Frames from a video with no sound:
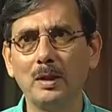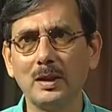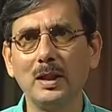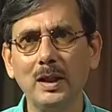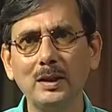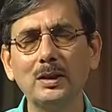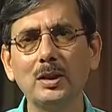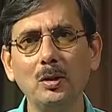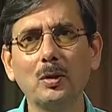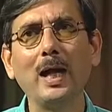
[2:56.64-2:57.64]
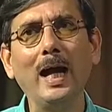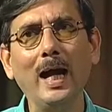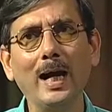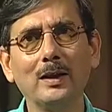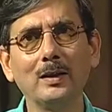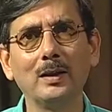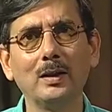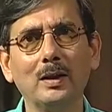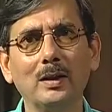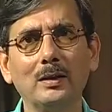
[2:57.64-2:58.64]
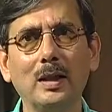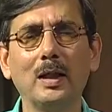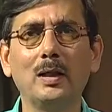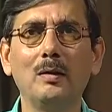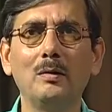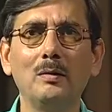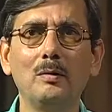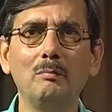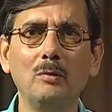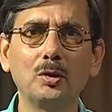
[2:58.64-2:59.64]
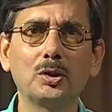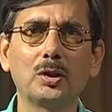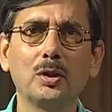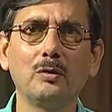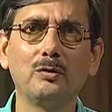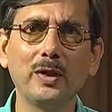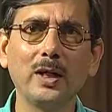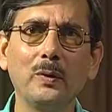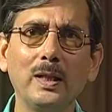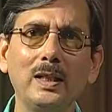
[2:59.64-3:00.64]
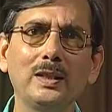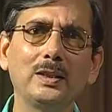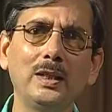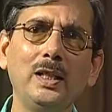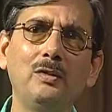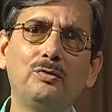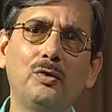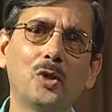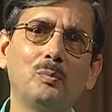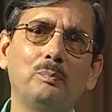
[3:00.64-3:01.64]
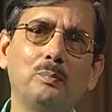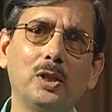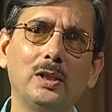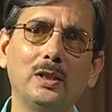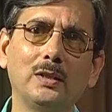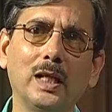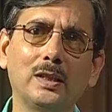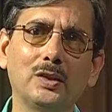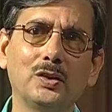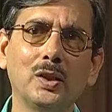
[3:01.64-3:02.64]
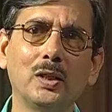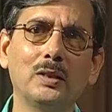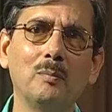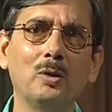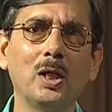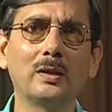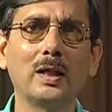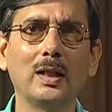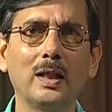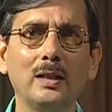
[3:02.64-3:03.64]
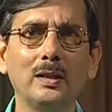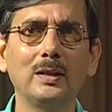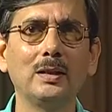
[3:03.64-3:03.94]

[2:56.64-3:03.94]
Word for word: But let us look at the most frequently seen form of polity, that is the monarchical